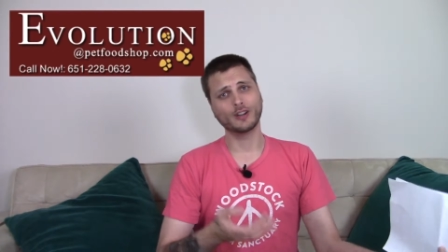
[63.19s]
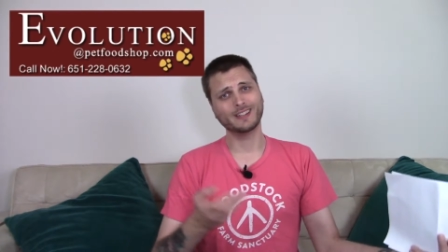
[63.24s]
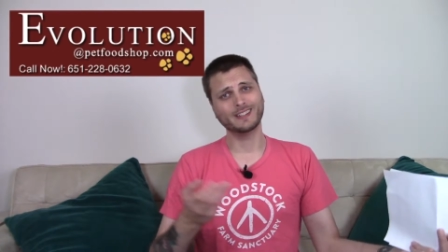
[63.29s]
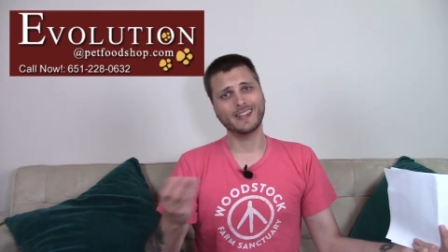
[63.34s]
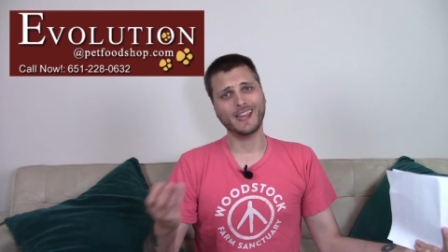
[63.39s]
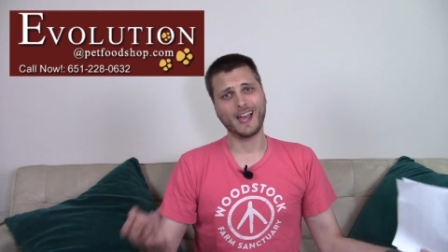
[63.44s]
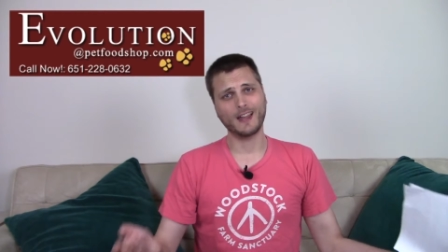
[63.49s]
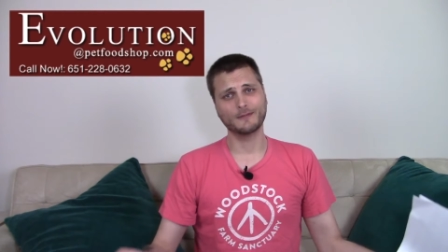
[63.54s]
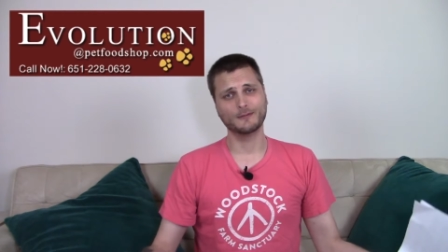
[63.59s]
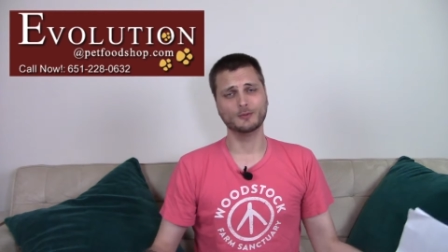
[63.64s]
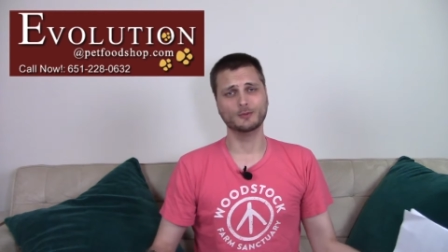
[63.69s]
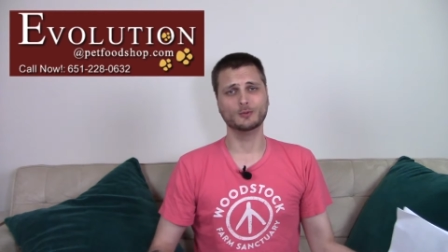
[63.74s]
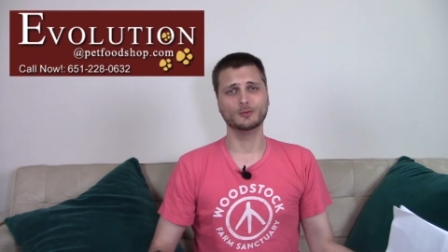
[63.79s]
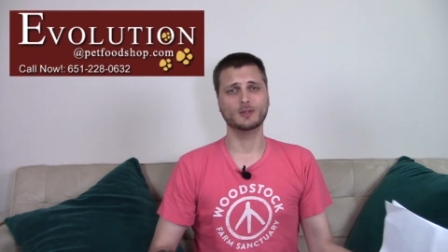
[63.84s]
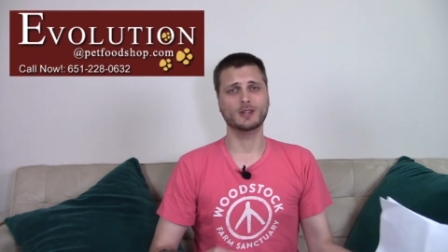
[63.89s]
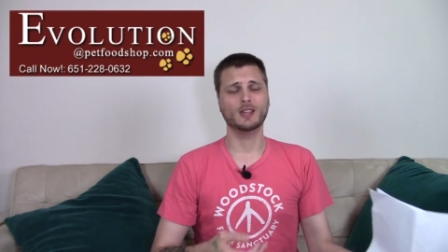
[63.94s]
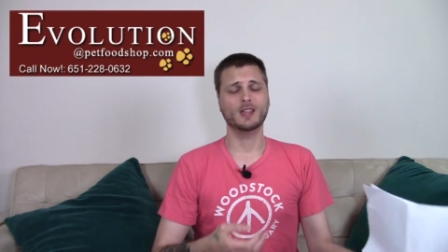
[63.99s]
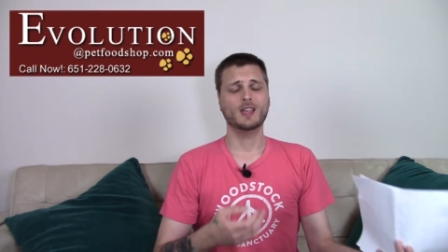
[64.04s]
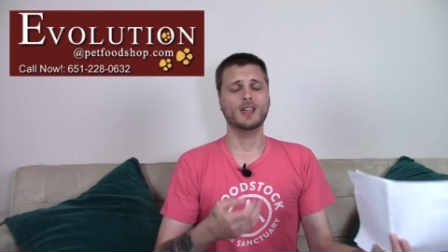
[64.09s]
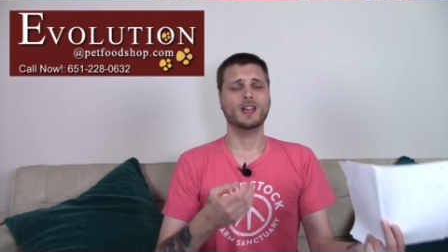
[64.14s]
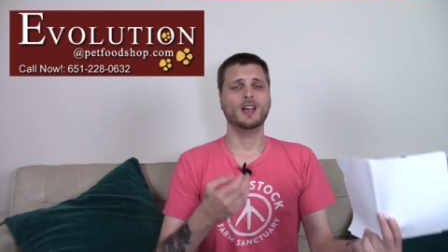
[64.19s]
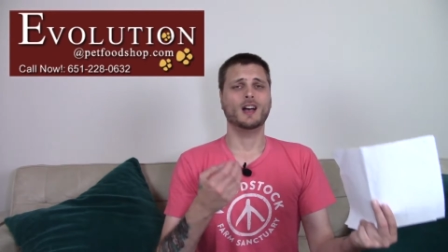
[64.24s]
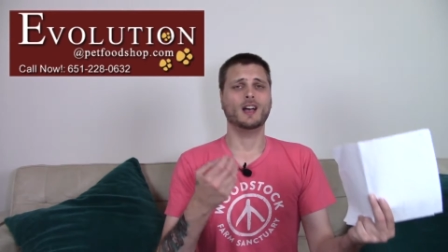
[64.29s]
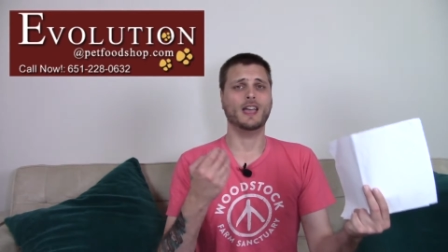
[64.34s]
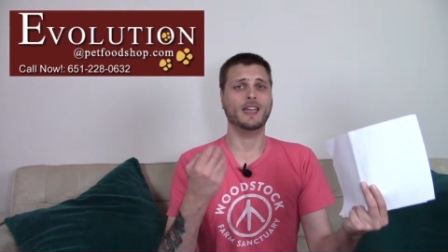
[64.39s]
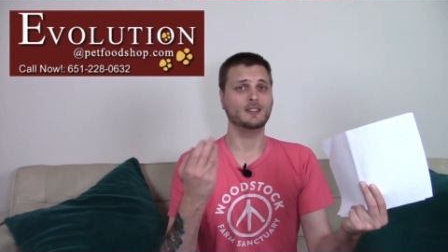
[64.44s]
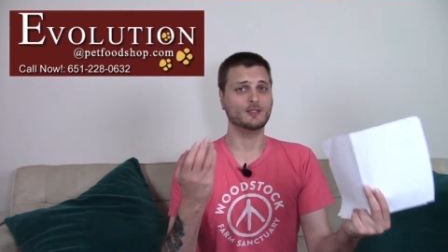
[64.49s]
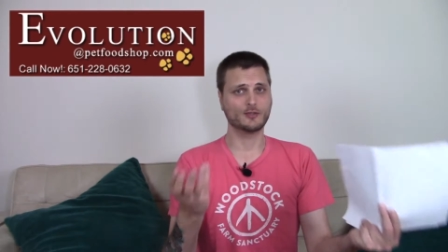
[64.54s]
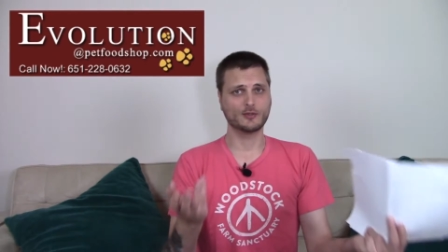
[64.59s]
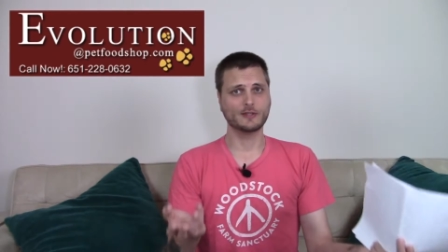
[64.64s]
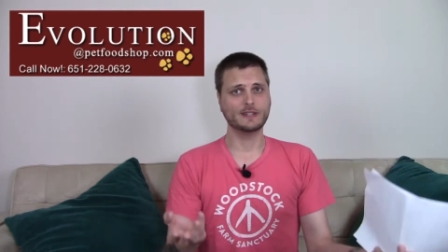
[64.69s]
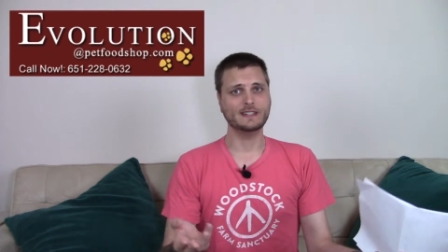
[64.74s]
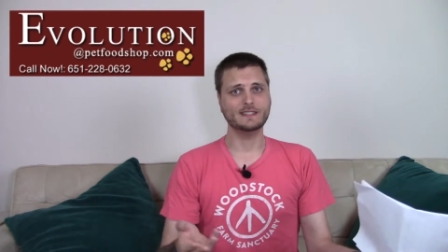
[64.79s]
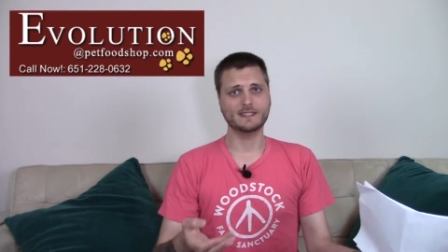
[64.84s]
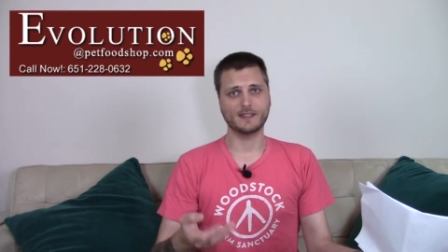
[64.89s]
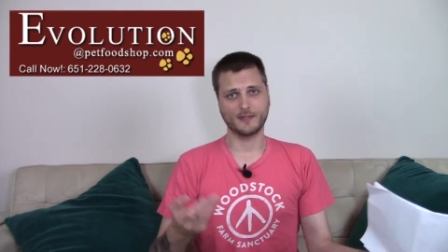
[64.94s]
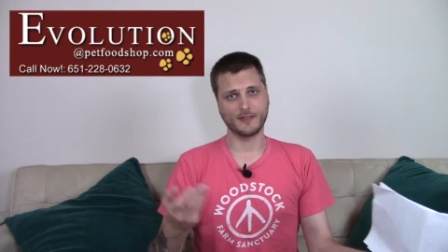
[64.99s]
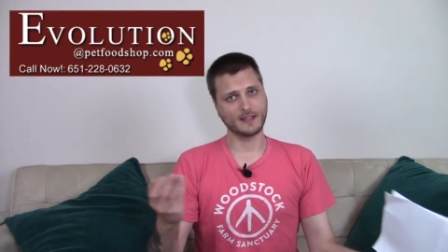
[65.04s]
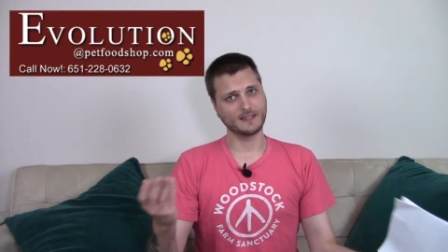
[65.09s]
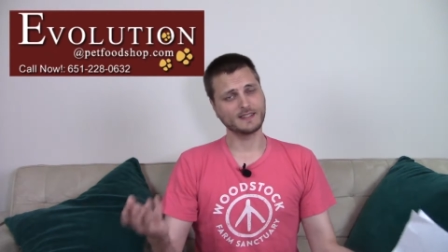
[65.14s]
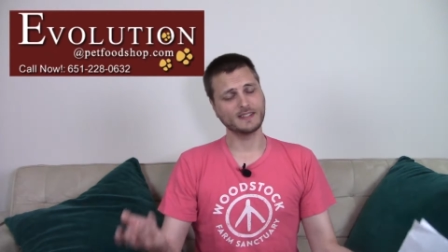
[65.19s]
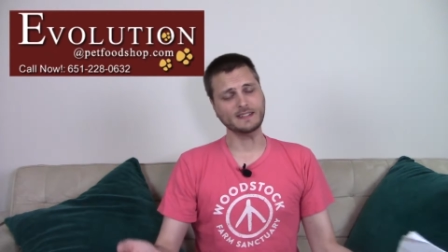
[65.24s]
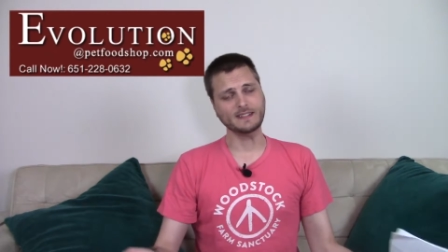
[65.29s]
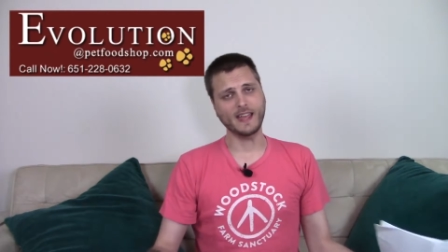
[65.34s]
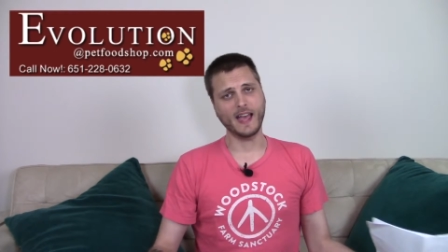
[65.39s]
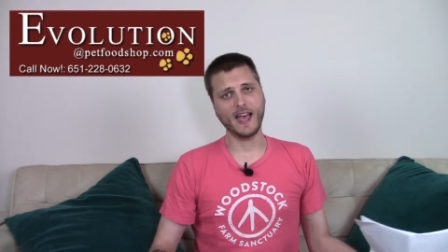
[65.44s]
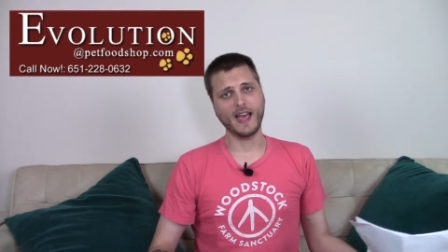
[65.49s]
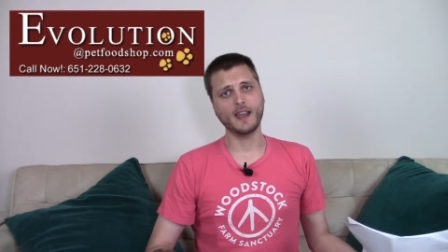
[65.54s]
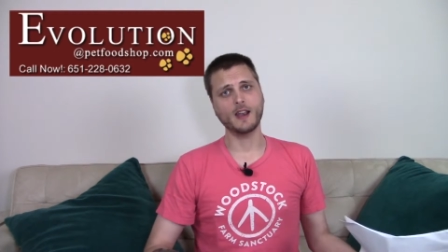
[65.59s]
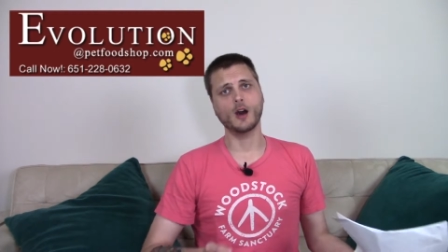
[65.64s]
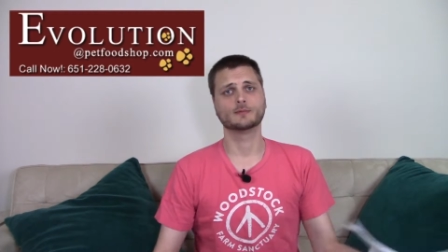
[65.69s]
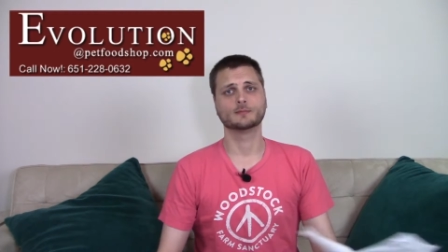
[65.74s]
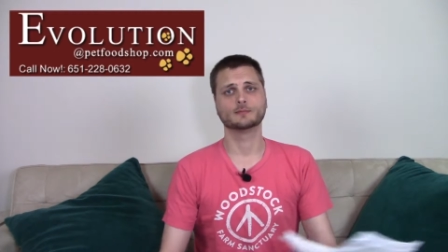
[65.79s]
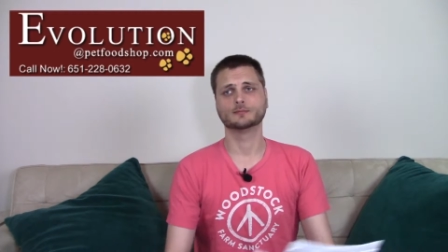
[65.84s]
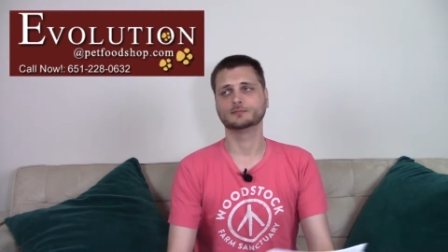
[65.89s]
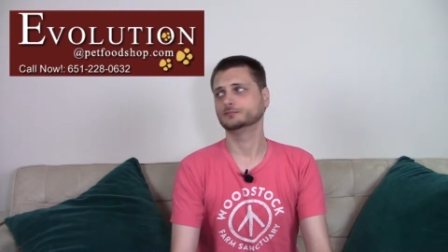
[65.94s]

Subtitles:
and cat food and treats and things like that.